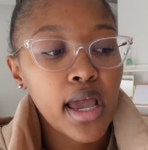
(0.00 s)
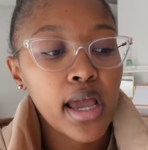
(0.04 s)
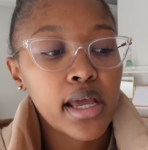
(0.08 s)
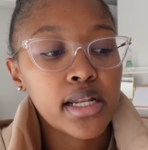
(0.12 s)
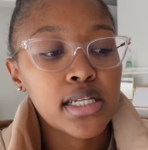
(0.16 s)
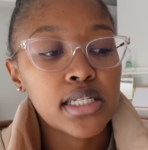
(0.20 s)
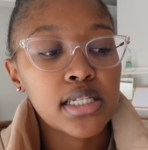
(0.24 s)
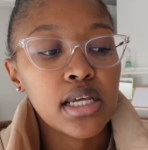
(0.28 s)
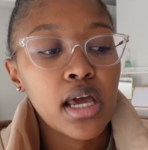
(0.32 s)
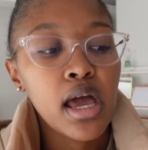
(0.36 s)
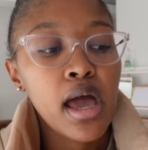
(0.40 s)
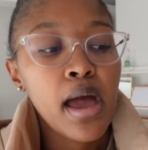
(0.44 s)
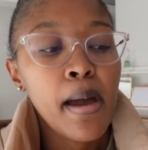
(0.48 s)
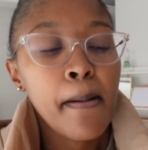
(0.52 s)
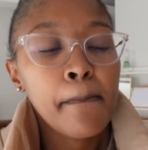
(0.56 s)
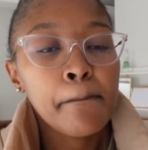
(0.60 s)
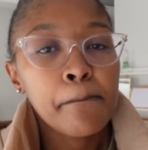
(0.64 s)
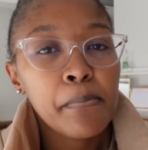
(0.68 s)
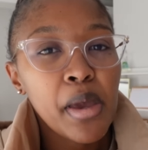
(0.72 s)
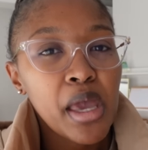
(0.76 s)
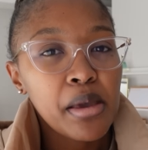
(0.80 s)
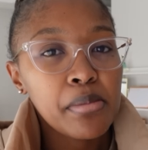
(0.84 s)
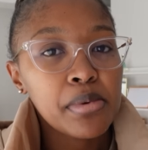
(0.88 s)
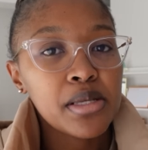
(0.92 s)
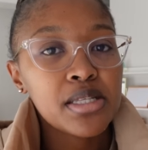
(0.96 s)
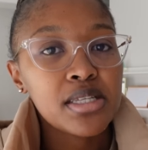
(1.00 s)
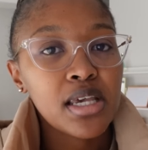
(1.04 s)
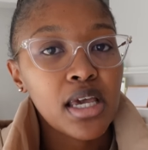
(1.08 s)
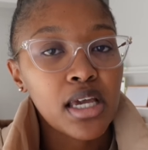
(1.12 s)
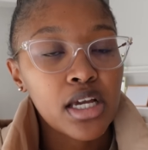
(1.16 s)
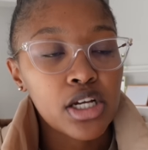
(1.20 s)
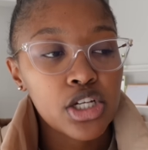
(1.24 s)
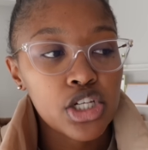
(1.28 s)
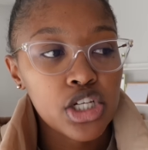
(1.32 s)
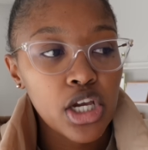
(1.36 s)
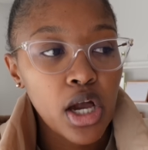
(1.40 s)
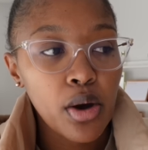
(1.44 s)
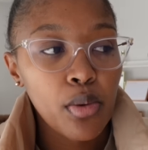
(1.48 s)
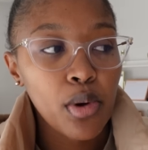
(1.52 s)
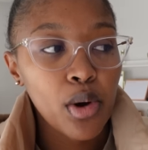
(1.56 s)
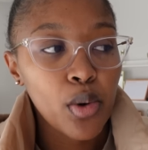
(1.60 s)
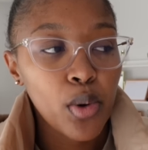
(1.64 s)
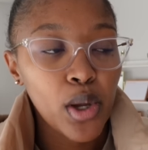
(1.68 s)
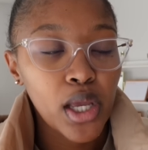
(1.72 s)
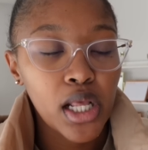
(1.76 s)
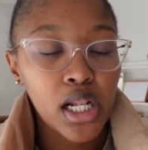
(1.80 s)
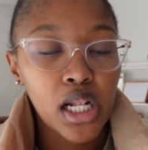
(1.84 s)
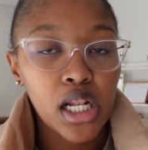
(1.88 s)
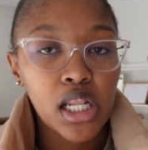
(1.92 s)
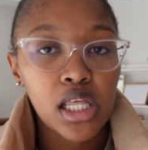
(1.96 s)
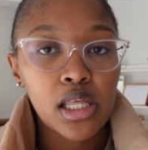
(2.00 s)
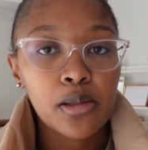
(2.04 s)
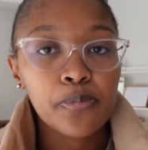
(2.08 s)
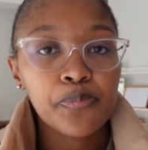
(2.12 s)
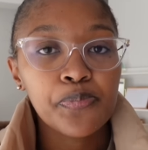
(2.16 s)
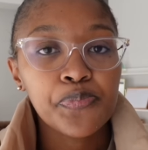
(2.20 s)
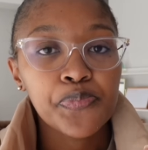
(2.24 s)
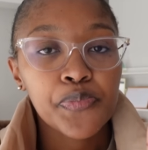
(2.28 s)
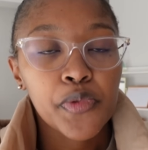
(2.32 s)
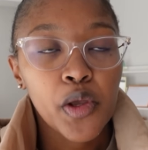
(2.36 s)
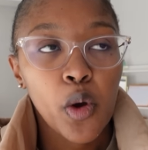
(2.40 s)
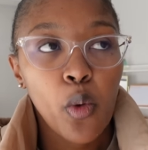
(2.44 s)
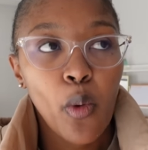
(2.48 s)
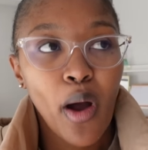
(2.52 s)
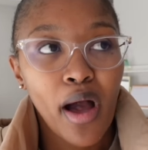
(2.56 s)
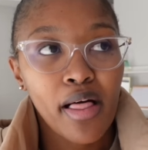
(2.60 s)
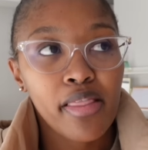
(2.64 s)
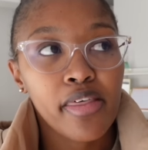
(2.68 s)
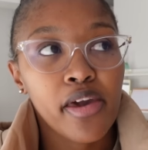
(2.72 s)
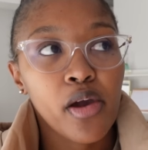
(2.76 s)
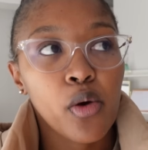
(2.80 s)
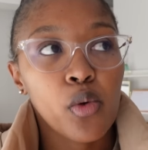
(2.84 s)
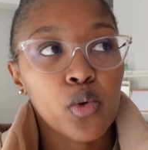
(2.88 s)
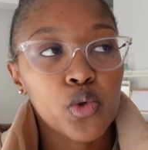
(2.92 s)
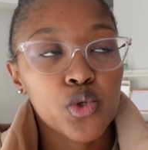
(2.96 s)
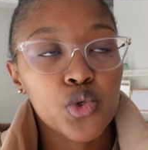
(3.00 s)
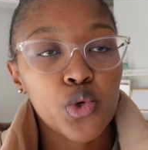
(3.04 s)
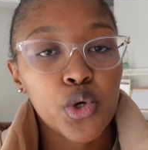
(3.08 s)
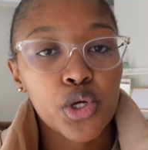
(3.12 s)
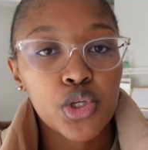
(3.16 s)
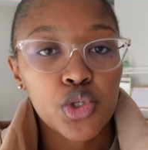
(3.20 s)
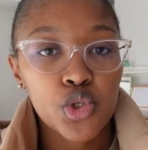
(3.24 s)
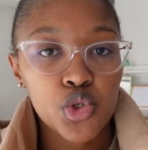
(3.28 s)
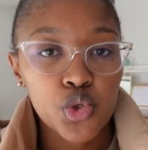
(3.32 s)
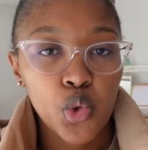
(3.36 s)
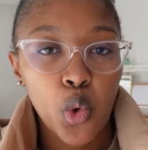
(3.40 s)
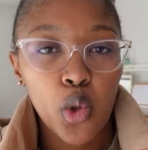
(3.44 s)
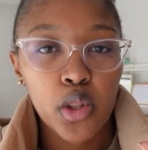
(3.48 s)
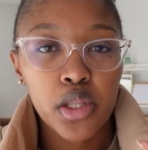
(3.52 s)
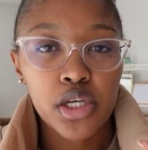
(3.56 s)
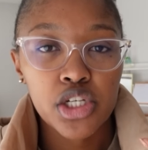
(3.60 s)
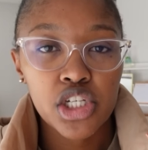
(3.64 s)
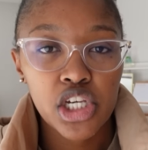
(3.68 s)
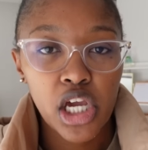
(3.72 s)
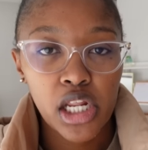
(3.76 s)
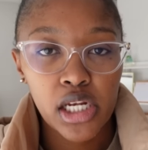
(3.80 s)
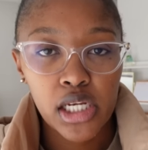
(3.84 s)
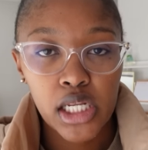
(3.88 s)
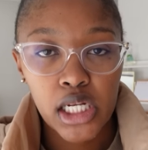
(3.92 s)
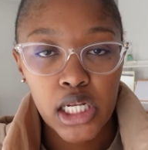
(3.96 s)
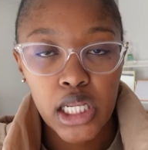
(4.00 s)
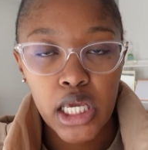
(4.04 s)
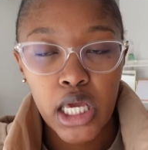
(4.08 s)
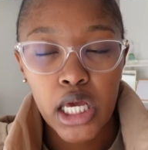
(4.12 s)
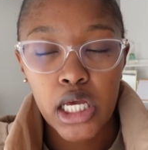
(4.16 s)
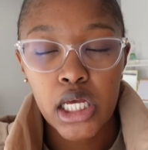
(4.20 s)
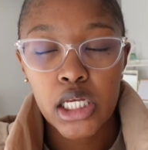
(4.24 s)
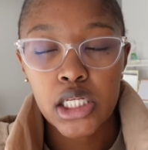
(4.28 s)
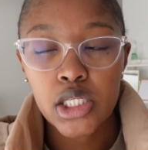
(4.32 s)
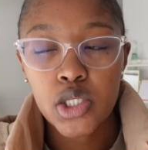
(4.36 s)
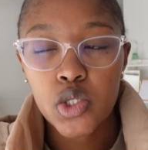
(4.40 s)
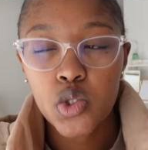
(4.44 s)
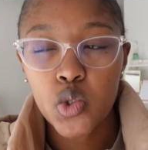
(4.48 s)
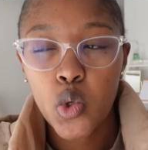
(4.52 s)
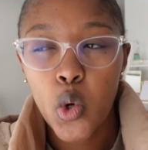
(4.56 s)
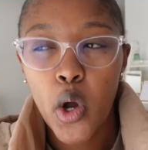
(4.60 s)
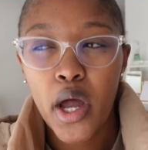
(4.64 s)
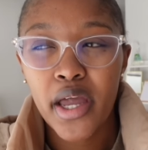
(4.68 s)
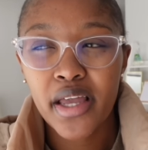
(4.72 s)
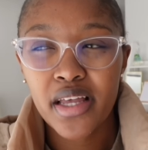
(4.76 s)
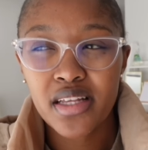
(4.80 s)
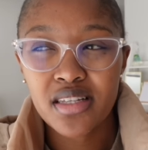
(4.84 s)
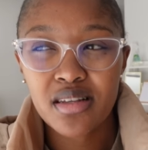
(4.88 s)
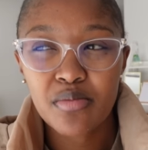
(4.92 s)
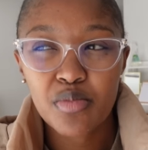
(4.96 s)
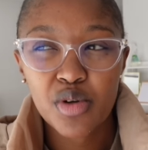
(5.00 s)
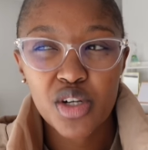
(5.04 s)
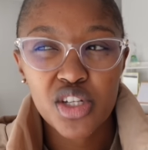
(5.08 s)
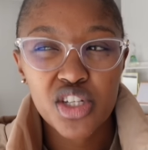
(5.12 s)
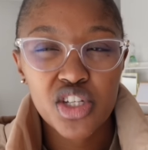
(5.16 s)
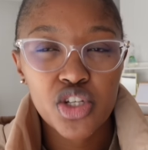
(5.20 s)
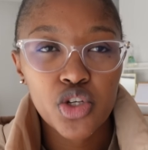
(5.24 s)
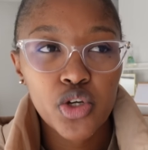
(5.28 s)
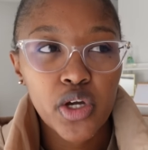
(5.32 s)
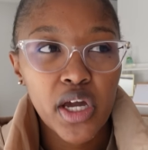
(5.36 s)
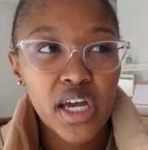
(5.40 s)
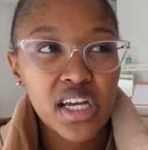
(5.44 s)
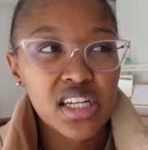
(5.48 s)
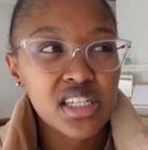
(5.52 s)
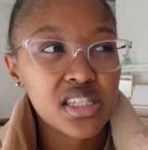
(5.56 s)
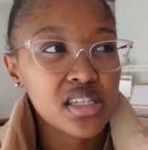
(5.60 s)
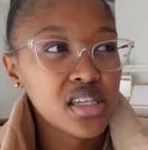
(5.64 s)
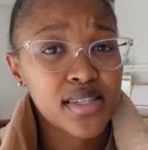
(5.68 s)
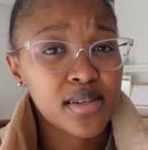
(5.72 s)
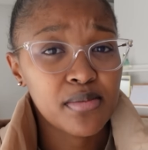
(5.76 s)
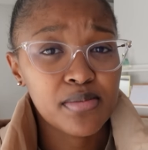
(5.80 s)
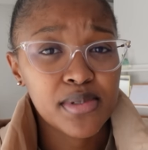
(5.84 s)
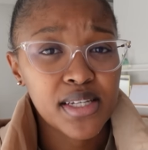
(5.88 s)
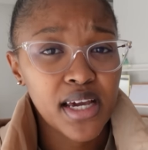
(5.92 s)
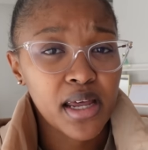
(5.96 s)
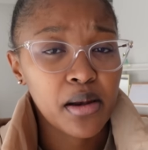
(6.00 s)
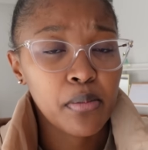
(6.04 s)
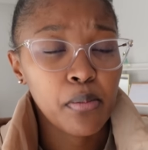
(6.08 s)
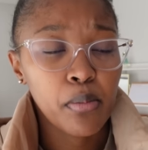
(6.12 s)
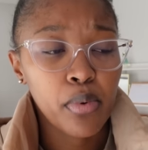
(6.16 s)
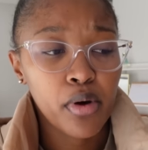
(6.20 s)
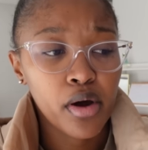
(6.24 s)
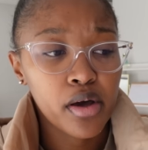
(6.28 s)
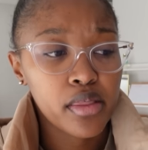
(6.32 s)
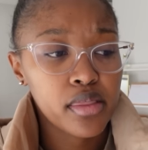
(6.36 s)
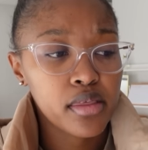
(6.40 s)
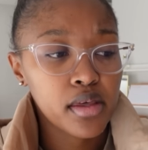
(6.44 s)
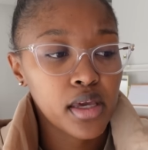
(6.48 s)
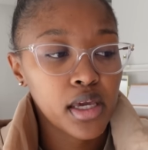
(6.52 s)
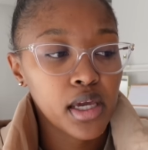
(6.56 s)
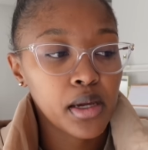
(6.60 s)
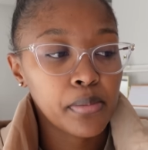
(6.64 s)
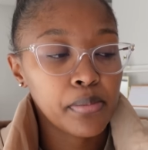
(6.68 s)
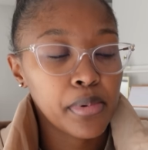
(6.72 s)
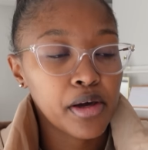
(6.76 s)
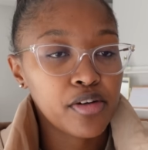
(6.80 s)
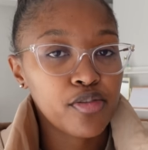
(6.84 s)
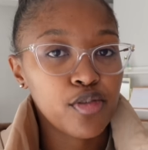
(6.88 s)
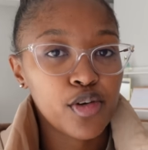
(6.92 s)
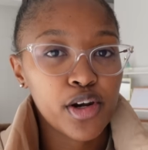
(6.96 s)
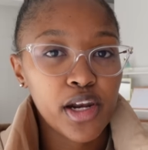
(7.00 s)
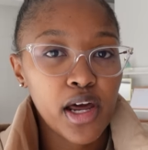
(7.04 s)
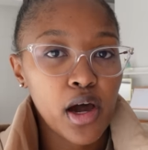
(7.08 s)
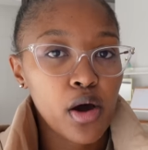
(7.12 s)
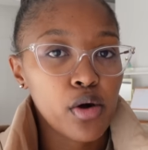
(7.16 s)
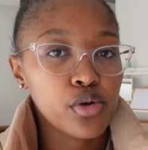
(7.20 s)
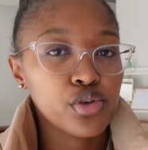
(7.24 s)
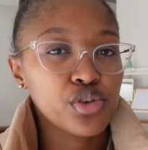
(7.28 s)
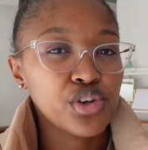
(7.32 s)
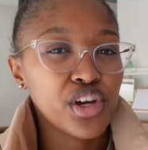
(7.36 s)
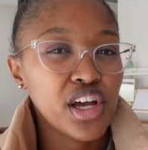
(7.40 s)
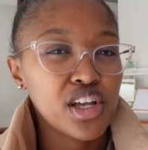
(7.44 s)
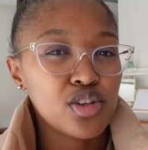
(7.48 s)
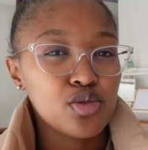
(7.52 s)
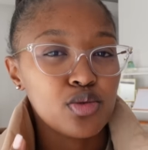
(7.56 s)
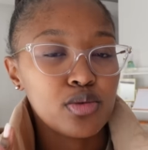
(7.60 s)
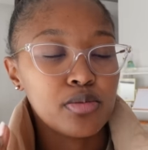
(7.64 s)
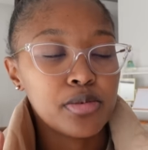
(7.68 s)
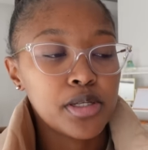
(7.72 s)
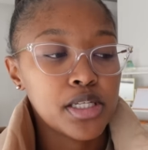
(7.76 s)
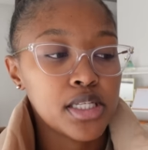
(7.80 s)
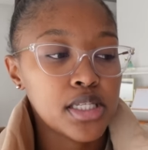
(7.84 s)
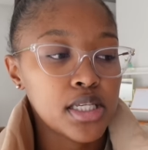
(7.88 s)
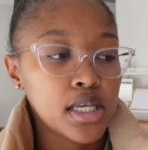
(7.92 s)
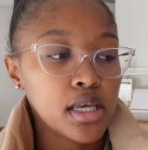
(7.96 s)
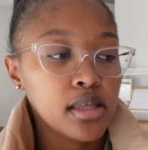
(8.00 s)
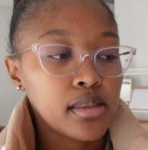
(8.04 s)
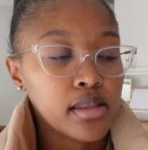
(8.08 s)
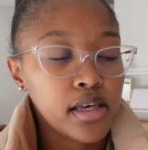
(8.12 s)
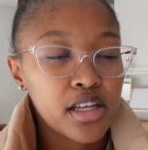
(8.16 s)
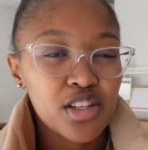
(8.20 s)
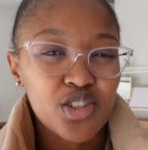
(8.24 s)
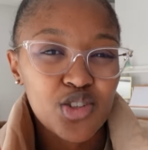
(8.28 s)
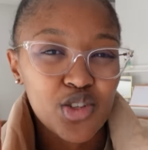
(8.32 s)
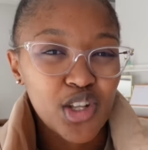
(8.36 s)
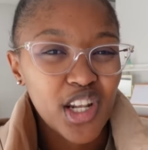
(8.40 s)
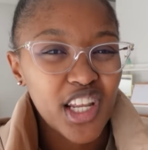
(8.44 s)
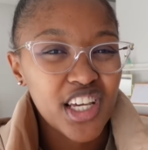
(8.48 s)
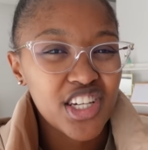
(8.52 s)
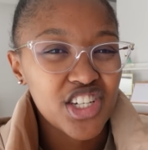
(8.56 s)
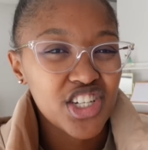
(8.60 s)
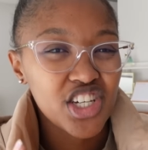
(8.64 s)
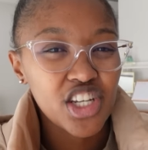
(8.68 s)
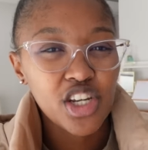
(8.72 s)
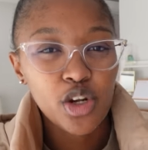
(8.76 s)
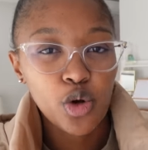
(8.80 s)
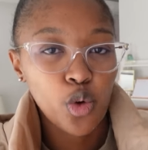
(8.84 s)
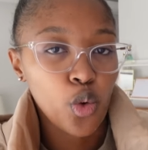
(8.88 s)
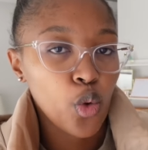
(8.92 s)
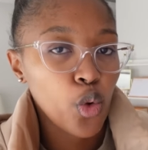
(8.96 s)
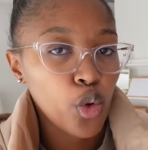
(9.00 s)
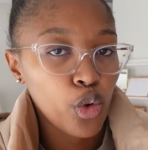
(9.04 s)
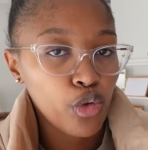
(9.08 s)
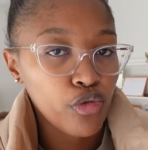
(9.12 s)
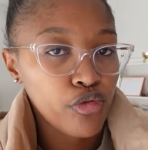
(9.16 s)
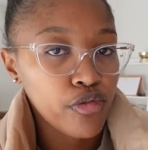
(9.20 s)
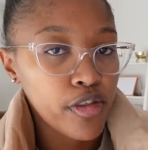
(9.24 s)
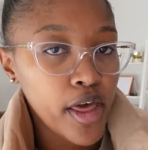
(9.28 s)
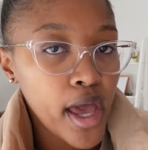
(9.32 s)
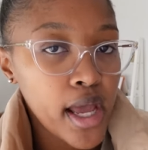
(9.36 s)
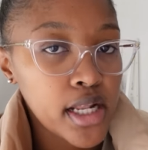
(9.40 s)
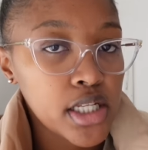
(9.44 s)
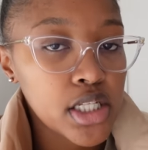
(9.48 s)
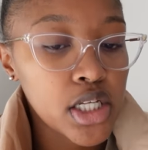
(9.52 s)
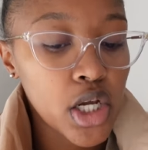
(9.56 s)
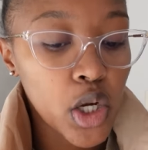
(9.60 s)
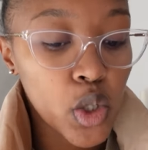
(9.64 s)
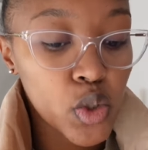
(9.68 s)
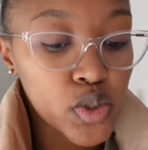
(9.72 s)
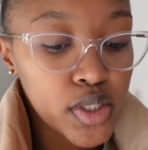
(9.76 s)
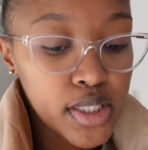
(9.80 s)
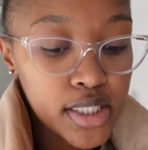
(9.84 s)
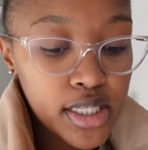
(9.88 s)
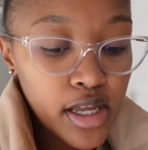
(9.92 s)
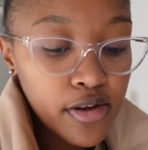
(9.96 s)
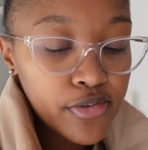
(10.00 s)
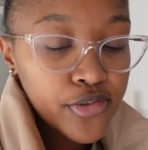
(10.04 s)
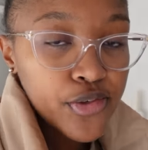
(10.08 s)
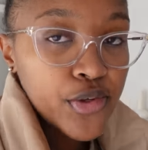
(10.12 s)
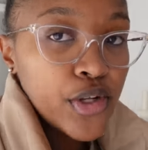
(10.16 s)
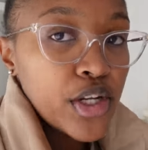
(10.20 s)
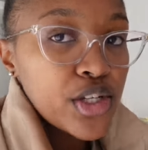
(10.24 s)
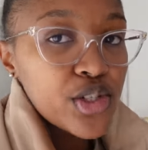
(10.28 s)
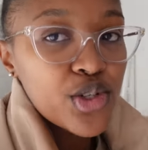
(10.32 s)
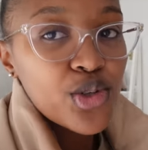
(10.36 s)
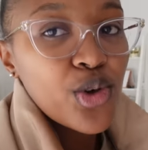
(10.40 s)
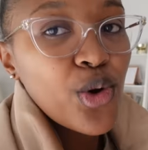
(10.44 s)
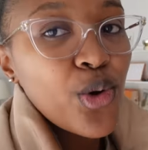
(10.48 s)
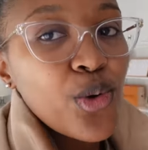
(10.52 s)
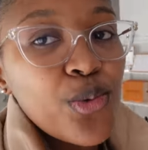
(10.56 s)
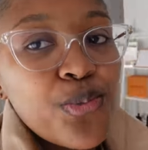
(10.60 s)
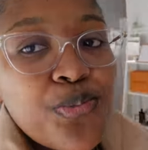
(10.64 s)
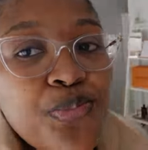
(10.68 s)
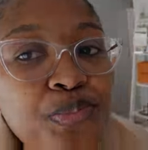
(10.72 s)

and maybe take a shower quickly while they also install the chandelier so I guess I'm gonna see you guys once I'm done bathing but for now you guys will be seeing the installation all of that good stuff so let's go